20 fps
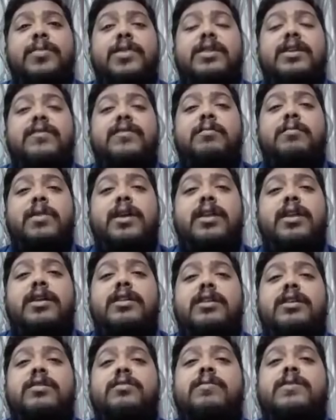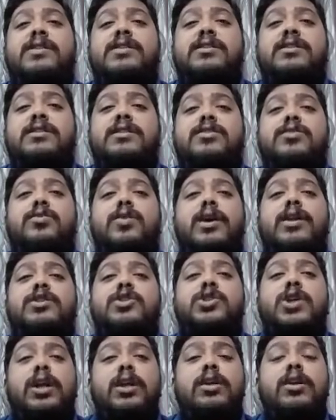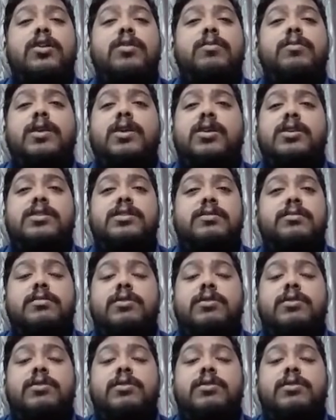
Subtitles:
There were many other businesses who had shut down because